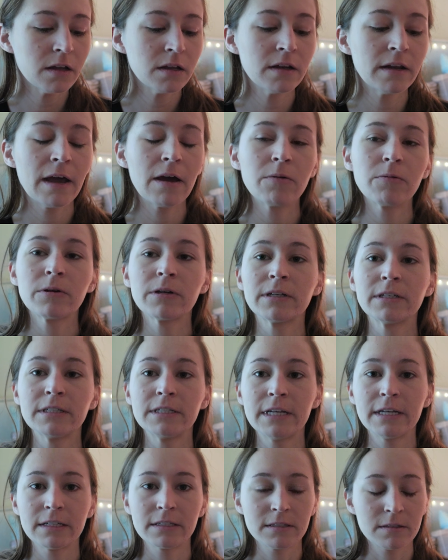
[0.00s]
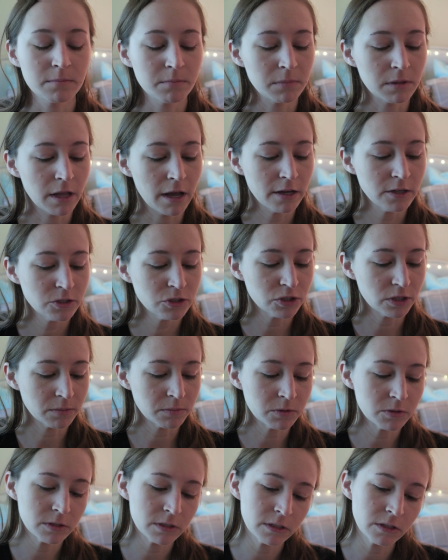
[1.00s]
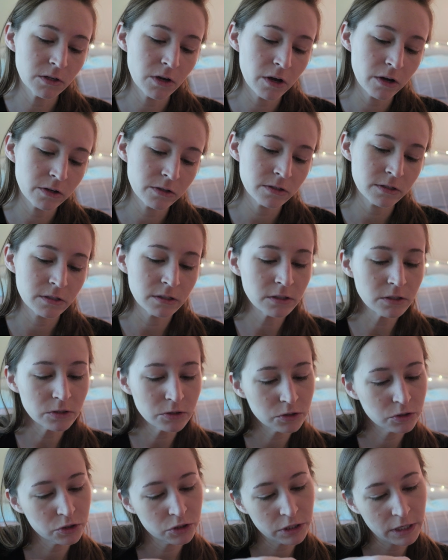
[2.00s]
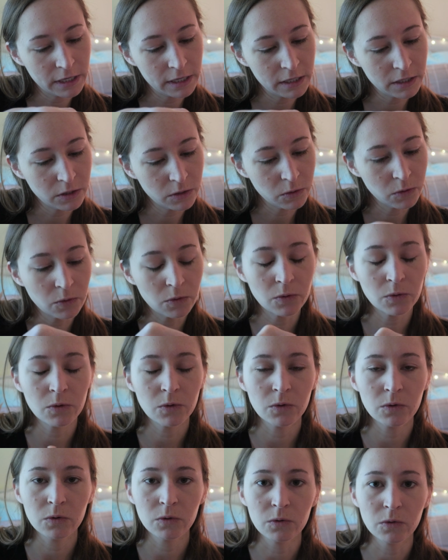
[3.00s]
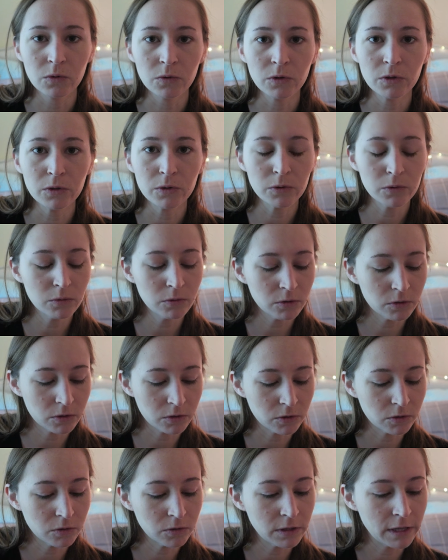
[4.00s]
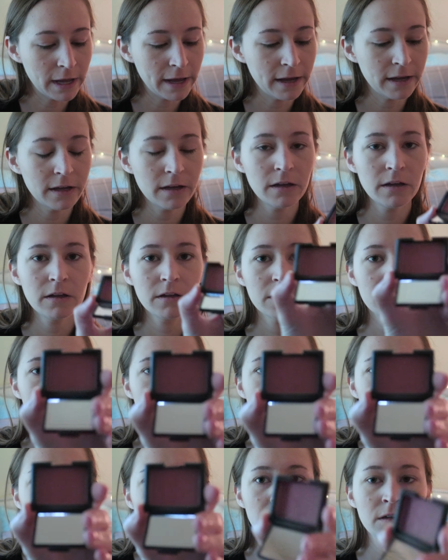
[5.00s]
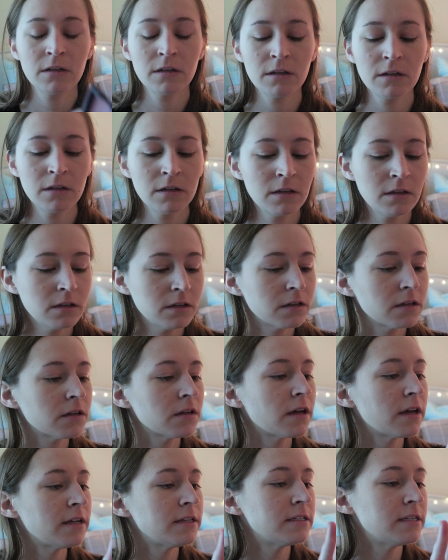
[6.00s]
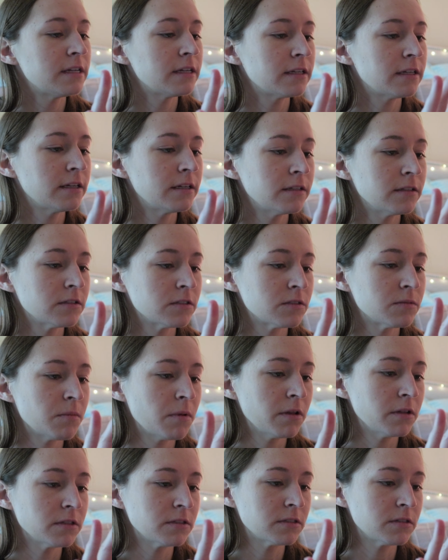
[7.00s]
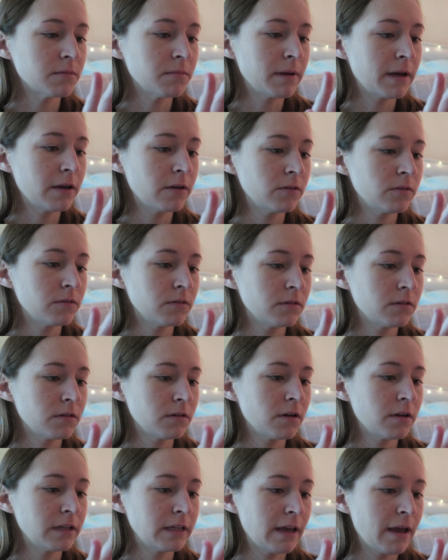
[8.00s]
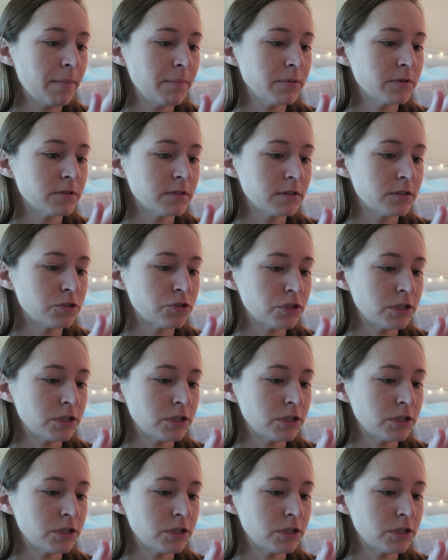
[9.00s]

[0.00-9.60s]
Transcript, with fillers: Now we're going to take some blush, I'm using NARS in the shade Glue or Goulet. And taking the smallest amount on the apples of the